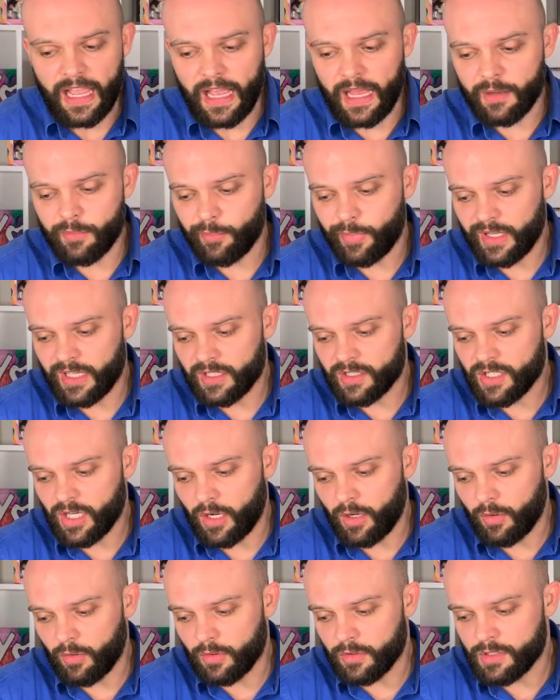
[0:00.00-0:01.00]
and being
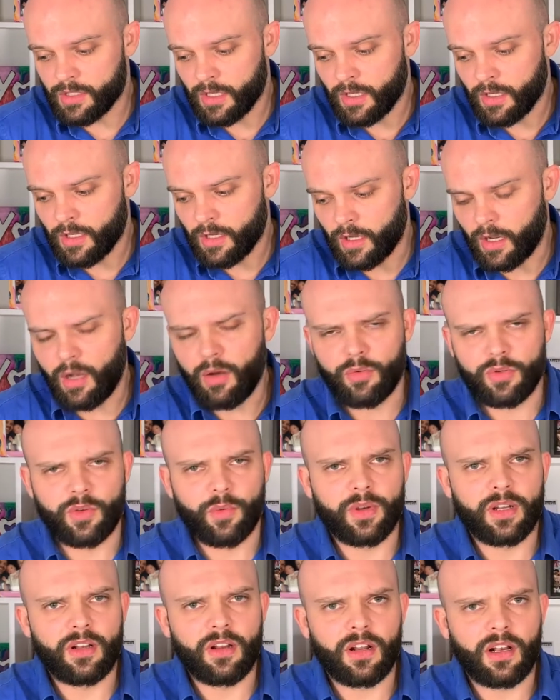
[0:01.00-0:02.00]
told, oh, you
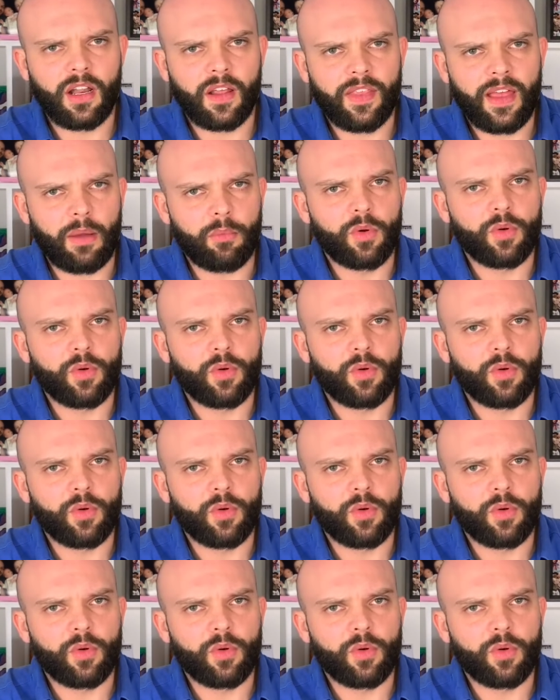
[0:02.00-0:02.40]
want to look like that?